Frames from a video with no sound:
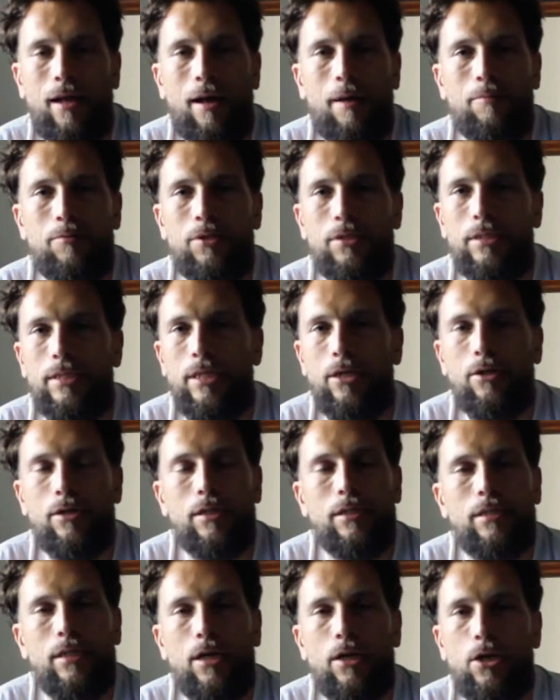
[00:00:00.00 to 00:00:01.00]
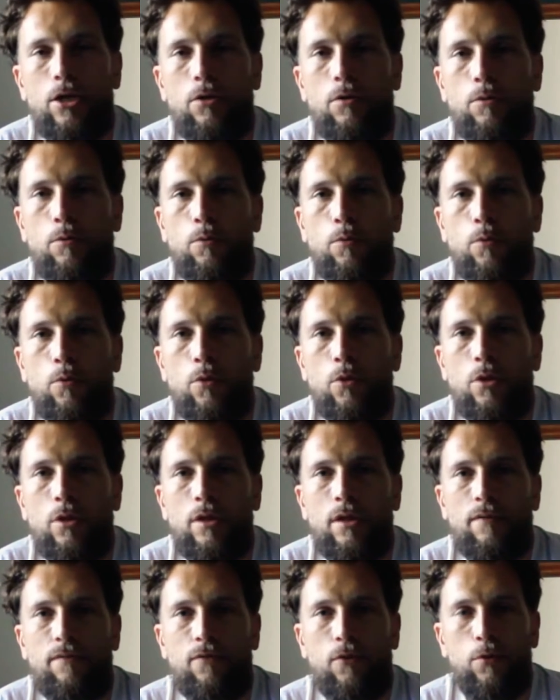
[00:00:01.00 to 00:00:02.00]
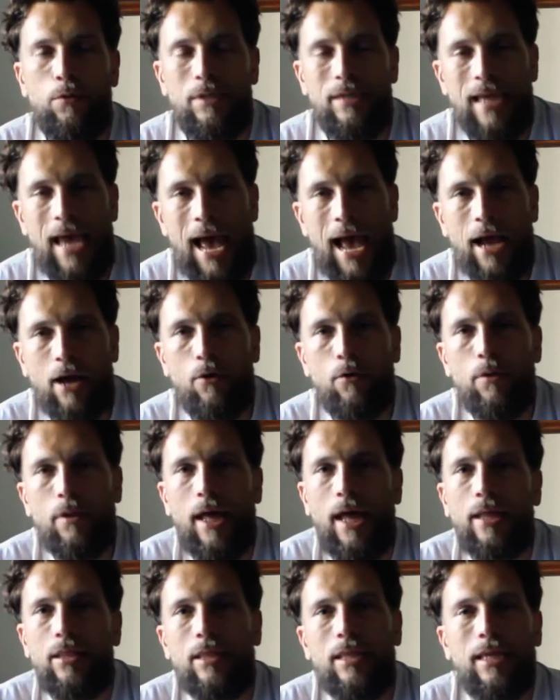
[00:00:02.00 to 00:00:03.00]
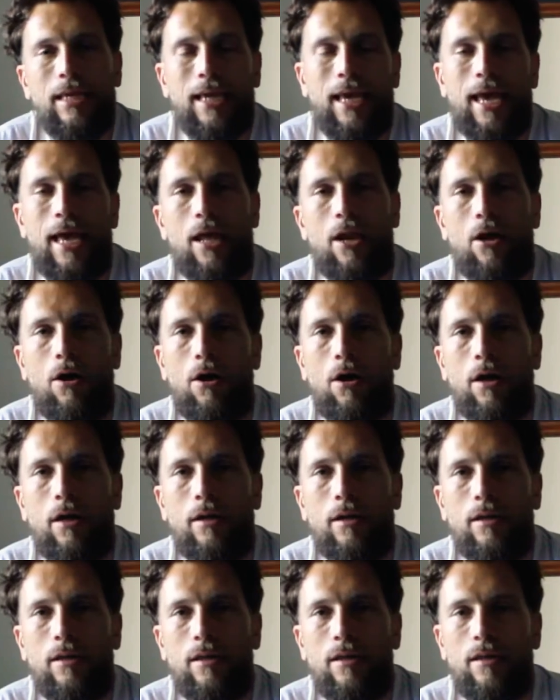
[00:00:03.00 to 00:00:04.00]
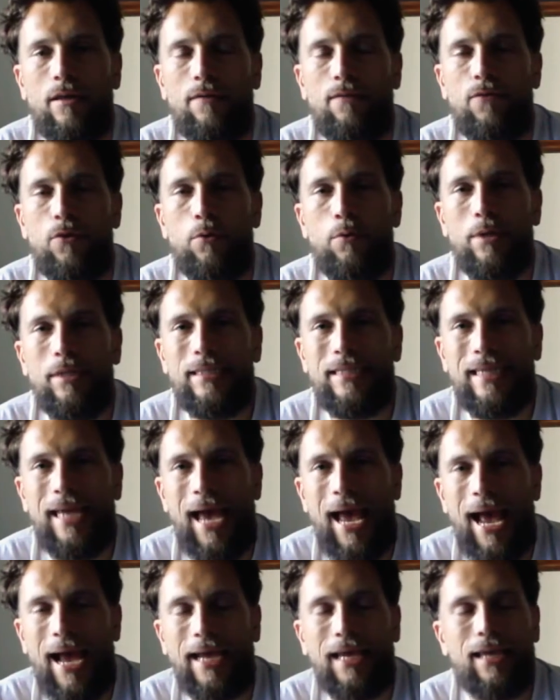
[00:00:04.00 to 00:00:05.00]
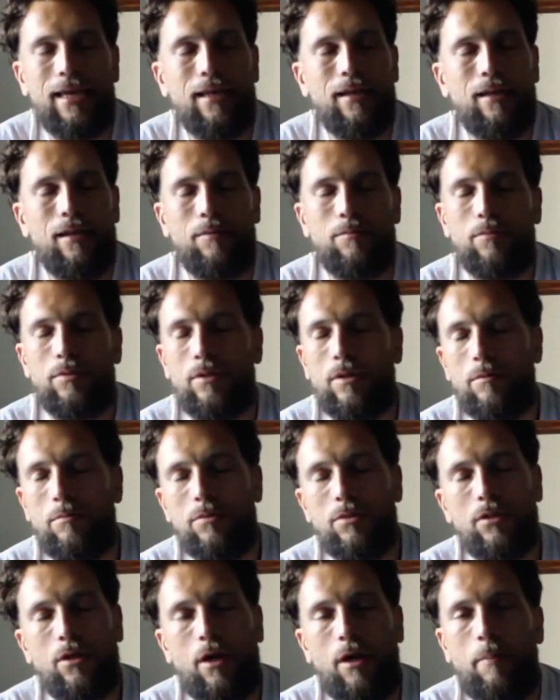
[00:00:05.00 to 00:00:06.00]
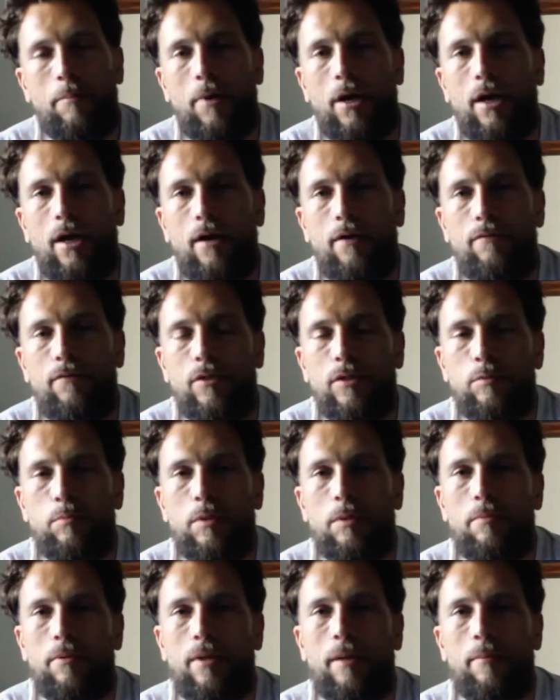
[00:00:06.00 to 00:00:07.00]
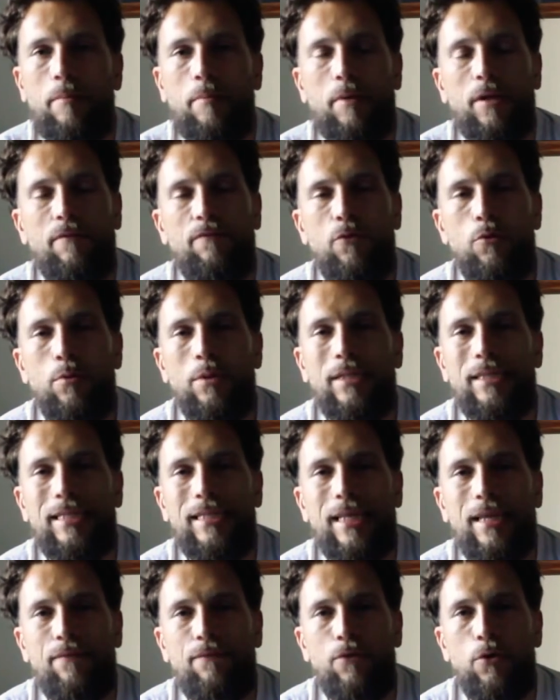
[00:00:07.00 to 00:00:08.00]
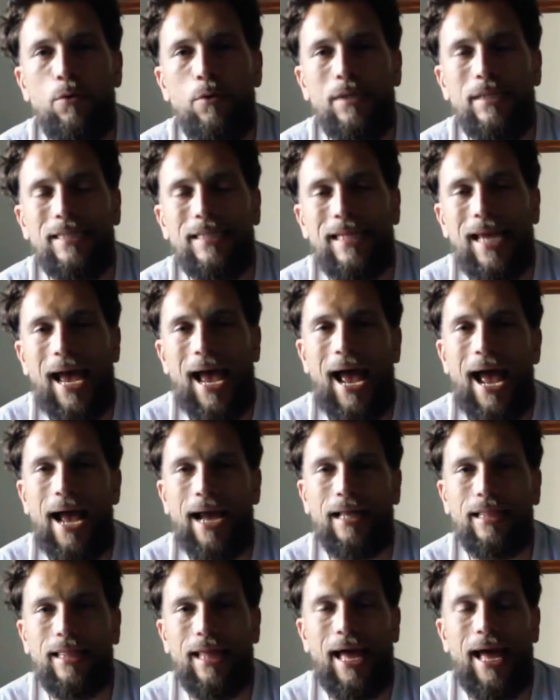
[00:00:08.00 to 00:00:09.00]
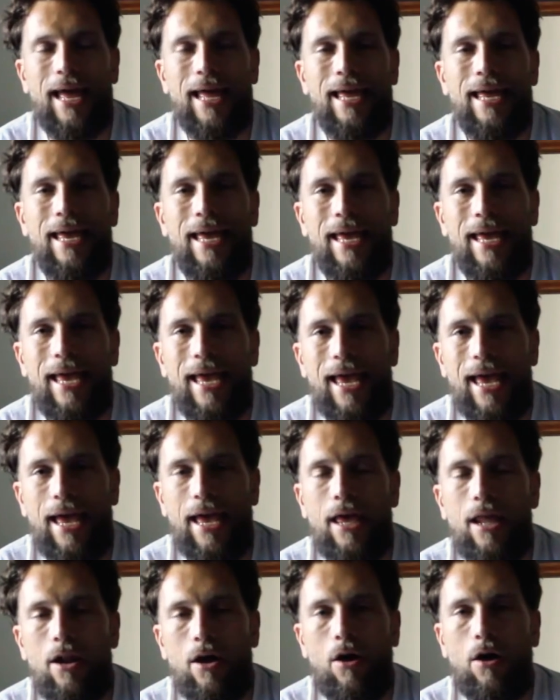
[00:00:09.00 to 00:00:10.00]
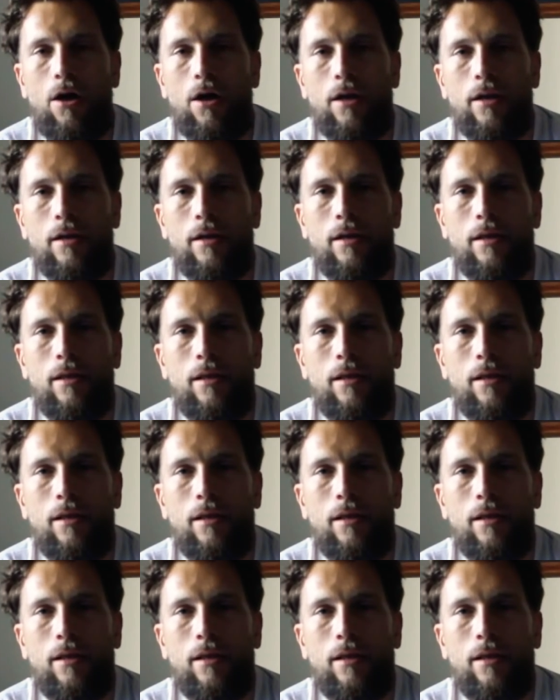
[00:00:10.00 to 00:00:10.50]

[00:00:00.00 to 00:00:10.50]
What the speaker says: I'm just here to tell you, if you tackle that thing head on, if you attack it, I'm sorry my oven's beeping at me, but if you attack that head on,